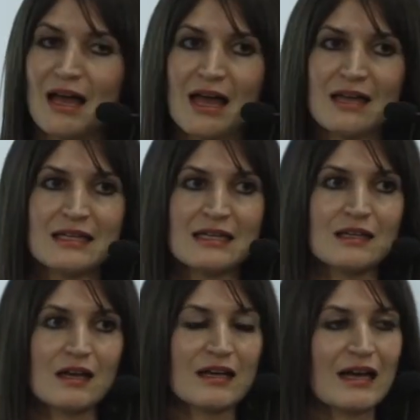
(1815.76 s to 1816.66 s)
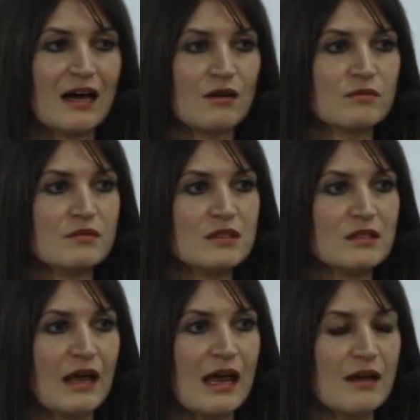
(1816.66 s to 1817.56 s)
any accounts
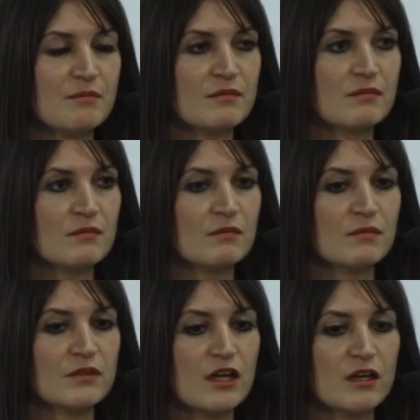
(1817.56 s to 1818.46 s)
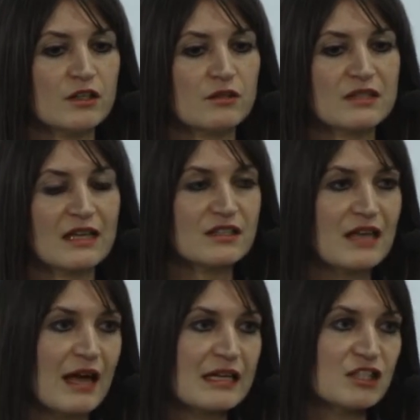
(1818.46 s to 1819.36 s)
that you send to
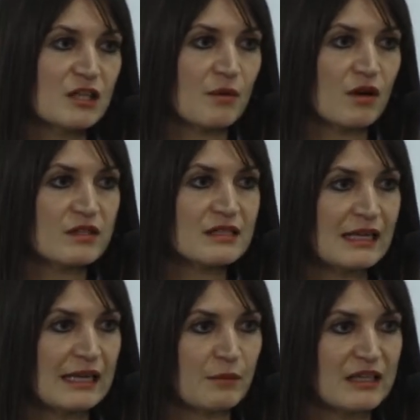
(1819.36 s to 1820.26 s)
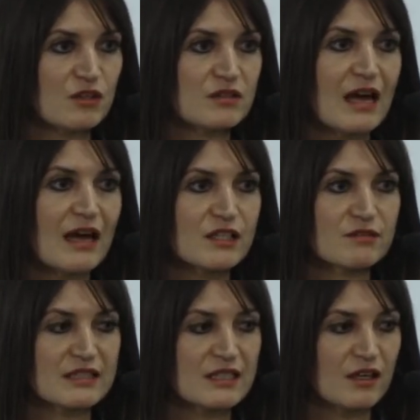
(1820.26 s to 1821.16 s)
HMRC with your
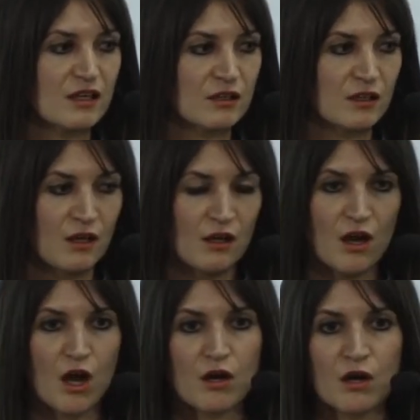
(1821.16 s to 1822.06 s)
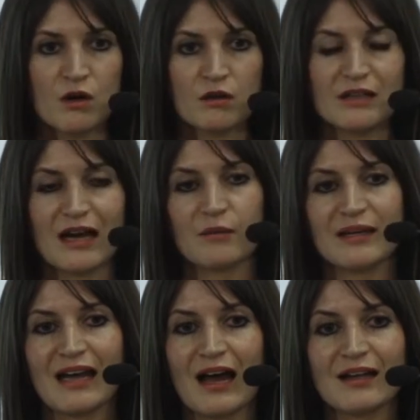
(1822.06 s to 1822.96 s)
tax return are now
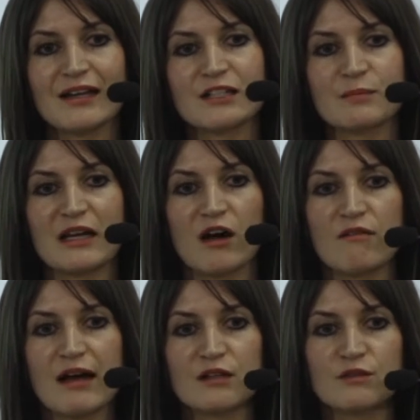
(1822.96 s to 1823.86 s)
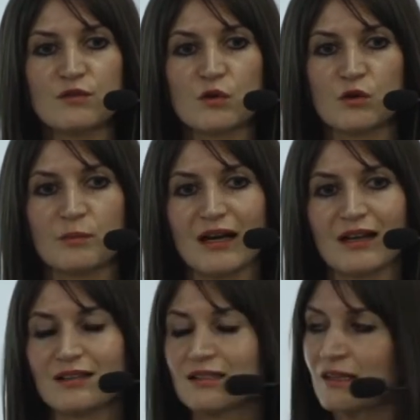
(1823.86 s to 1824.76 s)
in IXBRL
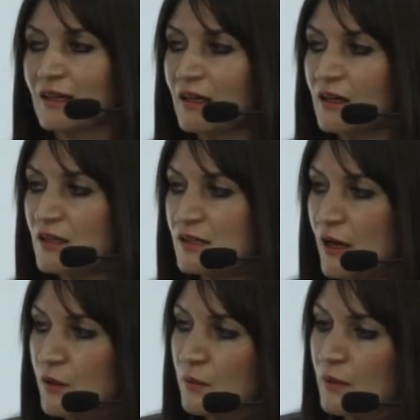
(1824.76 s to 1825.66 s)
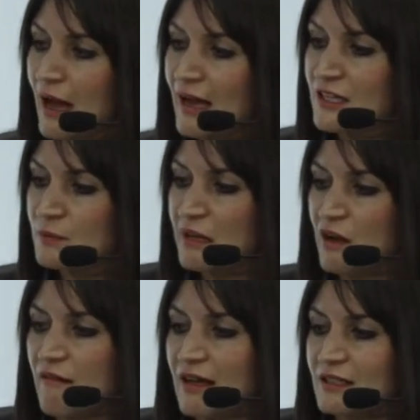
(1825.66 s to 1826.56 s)
format. So
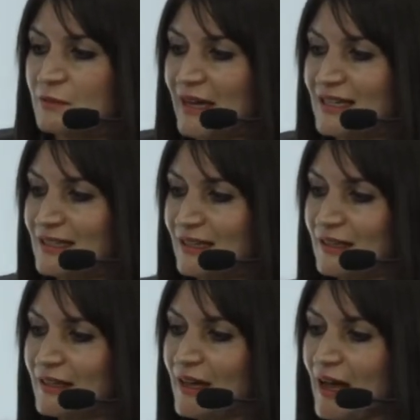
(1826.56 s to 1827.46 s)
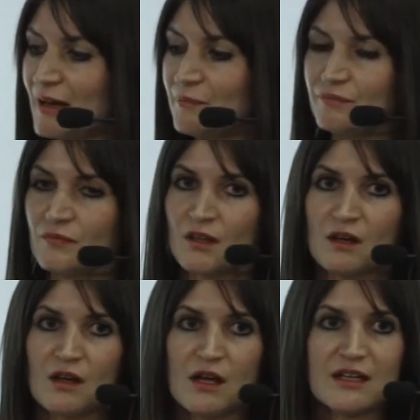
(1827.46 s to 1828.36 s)
IXBRL is basically an
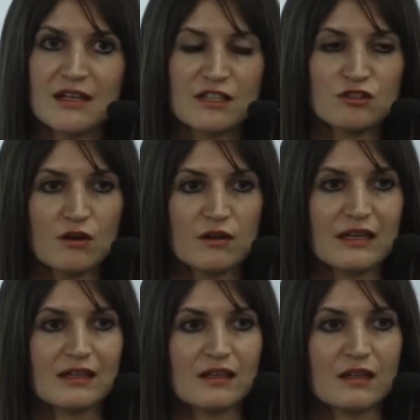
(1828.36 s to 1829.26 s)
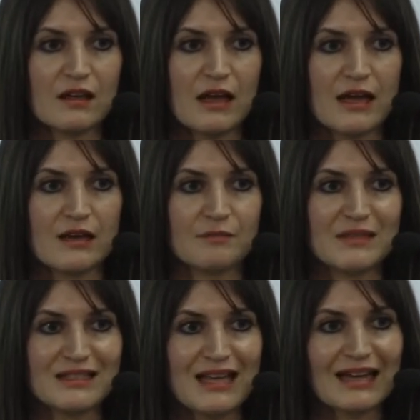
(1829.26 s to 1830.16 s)
electronic
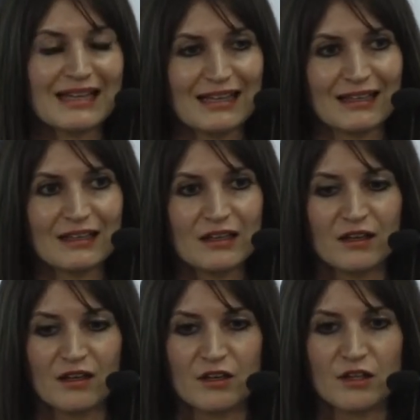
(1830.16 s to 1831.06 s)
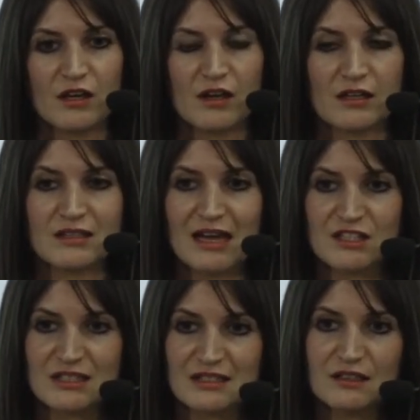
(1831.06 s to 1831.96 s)
tagging that
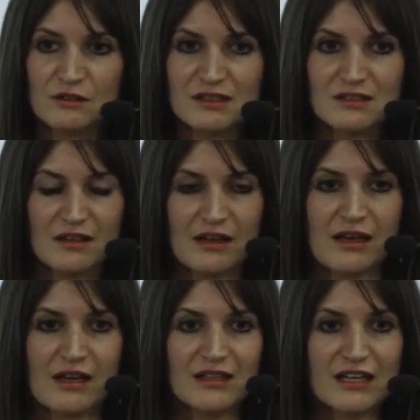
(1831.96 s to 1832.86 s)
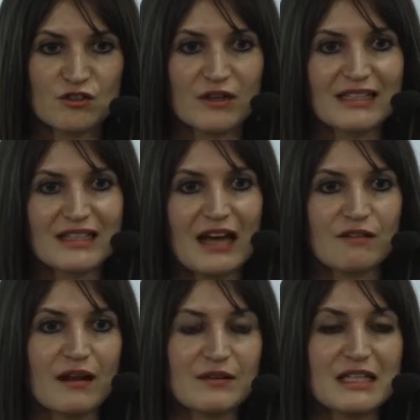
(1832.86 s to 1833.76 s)
attaches a little electronic
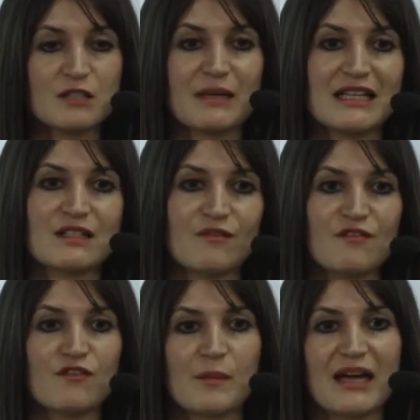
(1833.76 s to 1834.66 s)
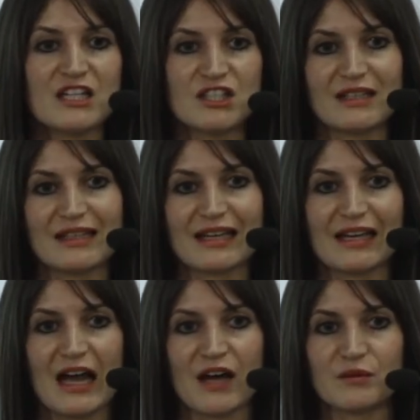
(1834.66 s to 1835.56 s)
tag around each piece of information in the
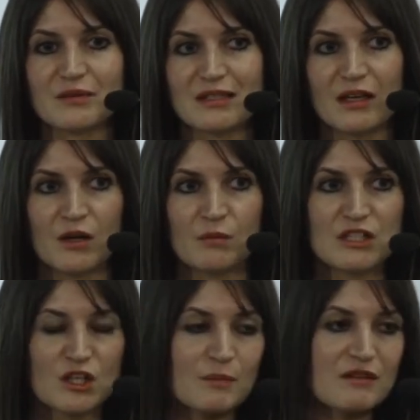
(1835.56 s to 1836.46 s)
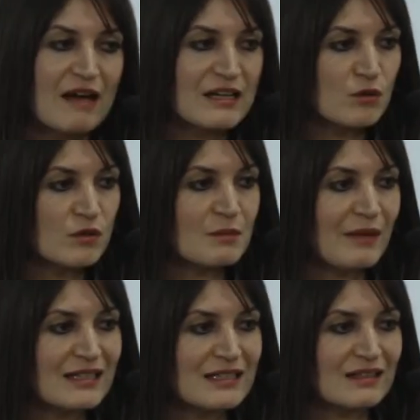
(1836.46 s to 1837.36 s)
accounts, which can be read
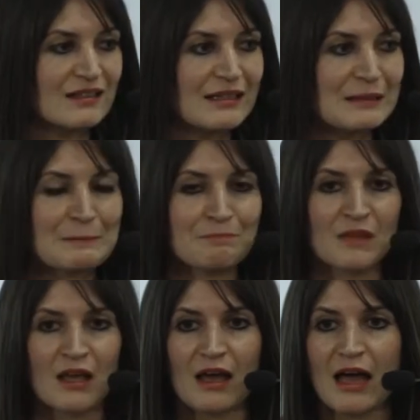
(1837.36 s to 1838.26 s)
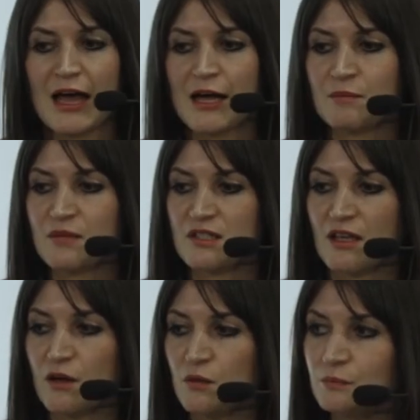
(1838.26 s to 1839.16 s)
automatically.
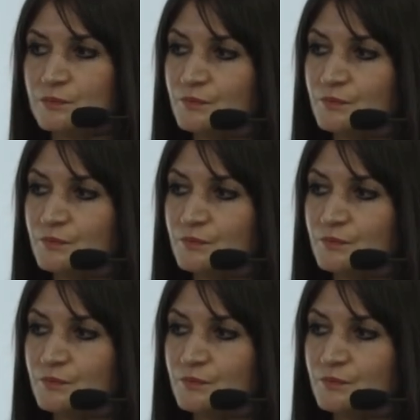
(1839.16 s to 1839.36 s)
So